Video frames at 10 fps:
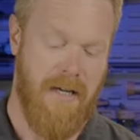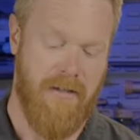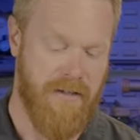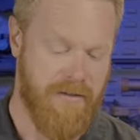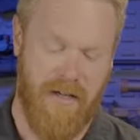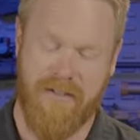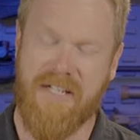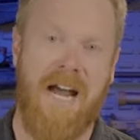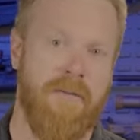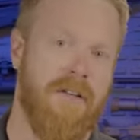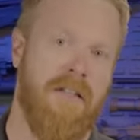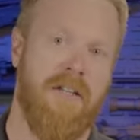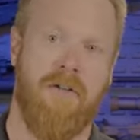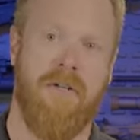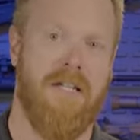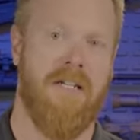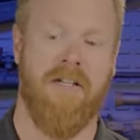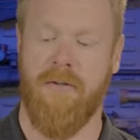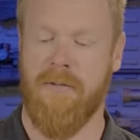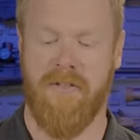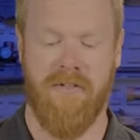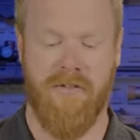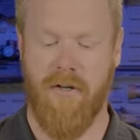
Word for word: This does everything that you need to do. It's as